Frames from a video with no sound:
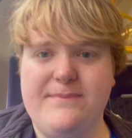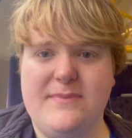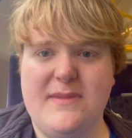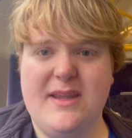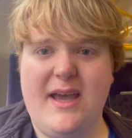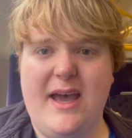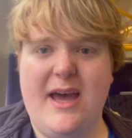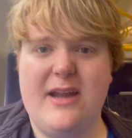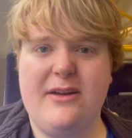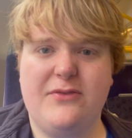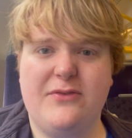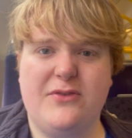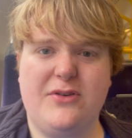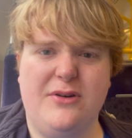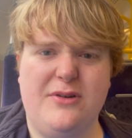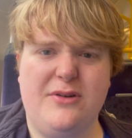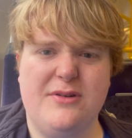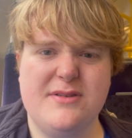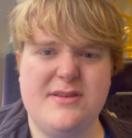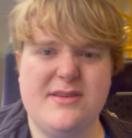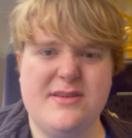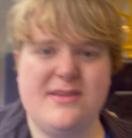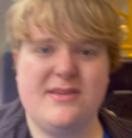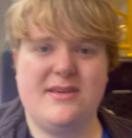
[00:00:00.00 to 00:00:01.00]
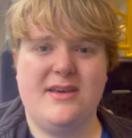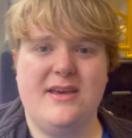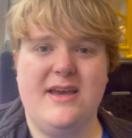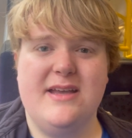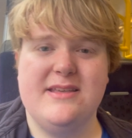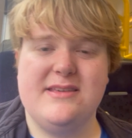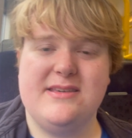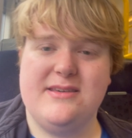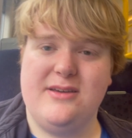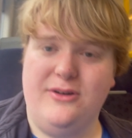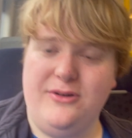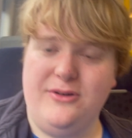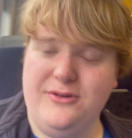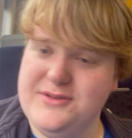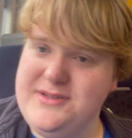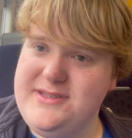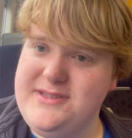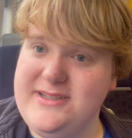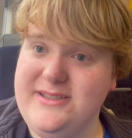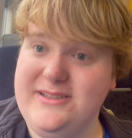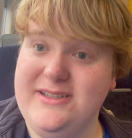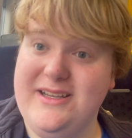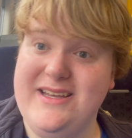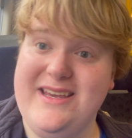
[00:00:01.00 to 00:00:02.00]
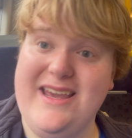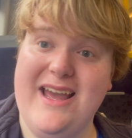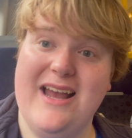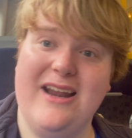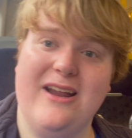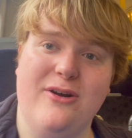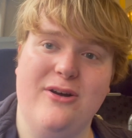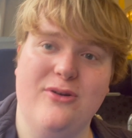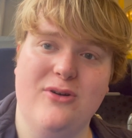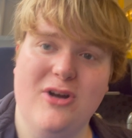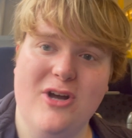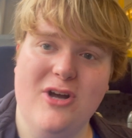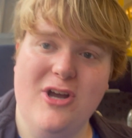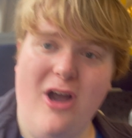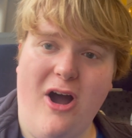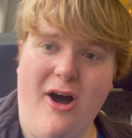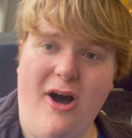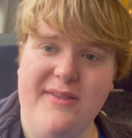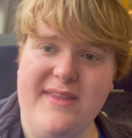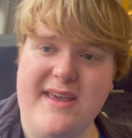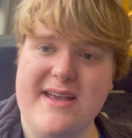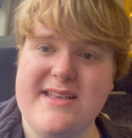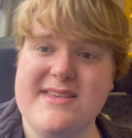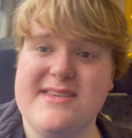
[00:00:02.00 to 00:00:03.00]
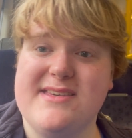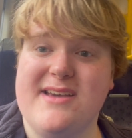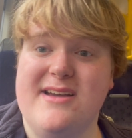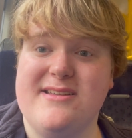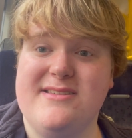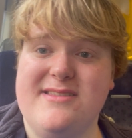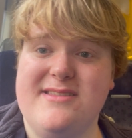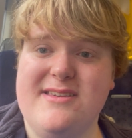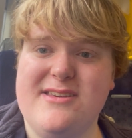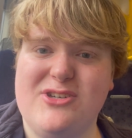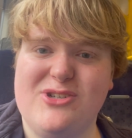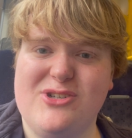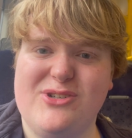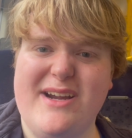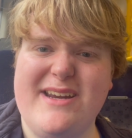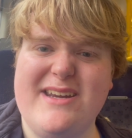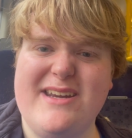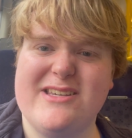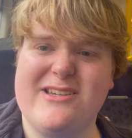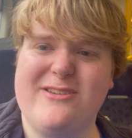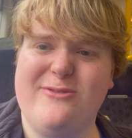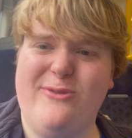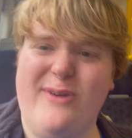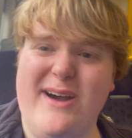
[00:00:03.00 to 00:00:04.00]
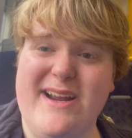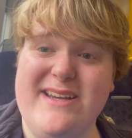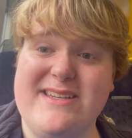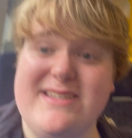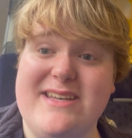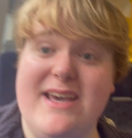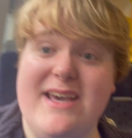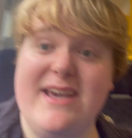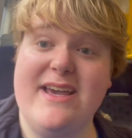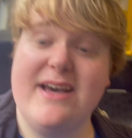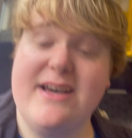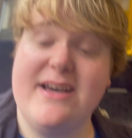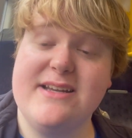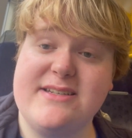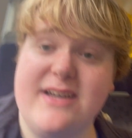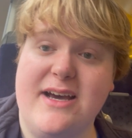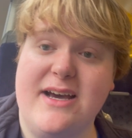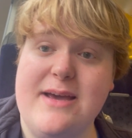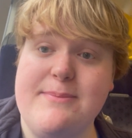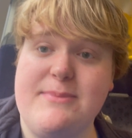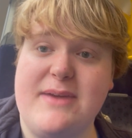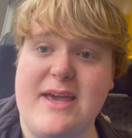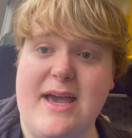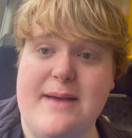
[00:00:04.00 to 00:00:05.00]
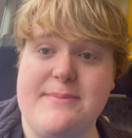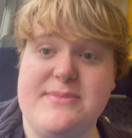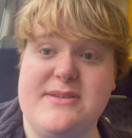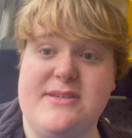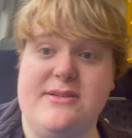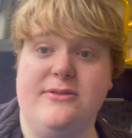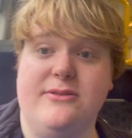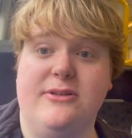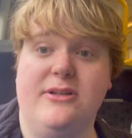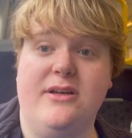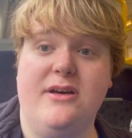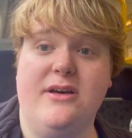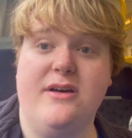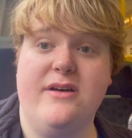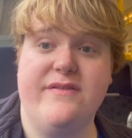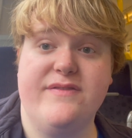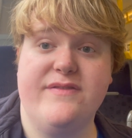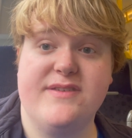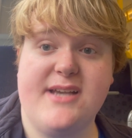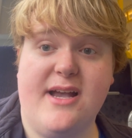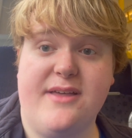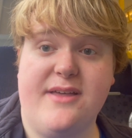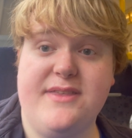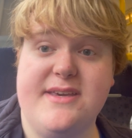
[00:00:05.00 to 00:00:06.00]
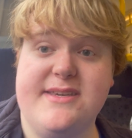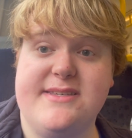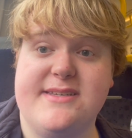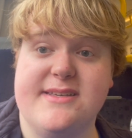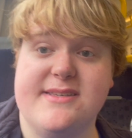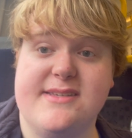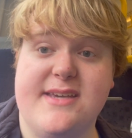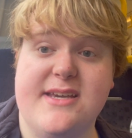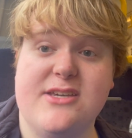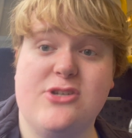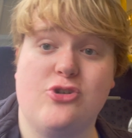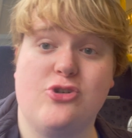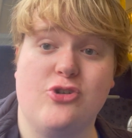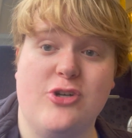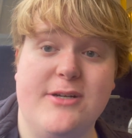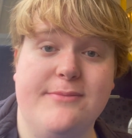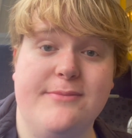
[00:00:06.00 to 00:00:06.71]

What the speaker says: And of course, it's all still yellow on the inside. So this train is quite a time capsule of Southeastern's history.